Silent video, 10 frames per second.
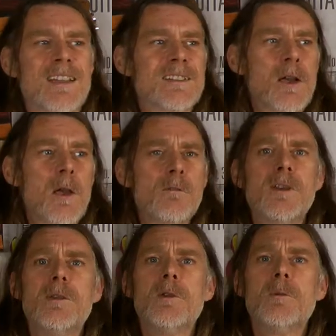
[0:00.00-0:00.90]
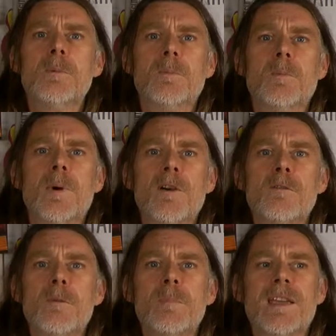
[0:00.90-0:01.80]
So hopefully you went
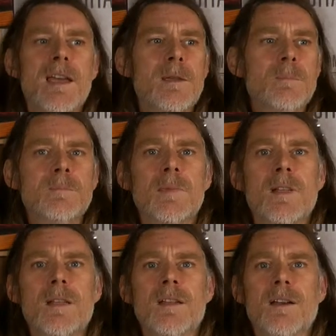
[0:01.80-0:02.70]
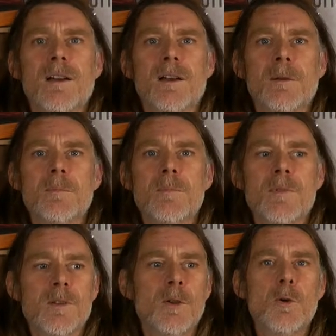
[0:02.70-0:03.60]
off and became
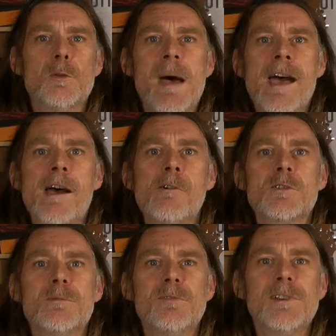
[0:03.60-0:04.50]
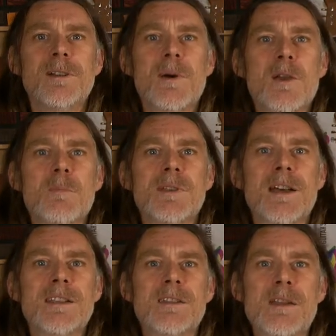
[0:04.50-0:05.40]
Lord Mayor or something. I'm hoping
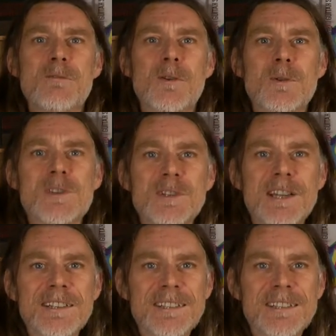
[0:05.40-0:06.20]
I had an influence on you.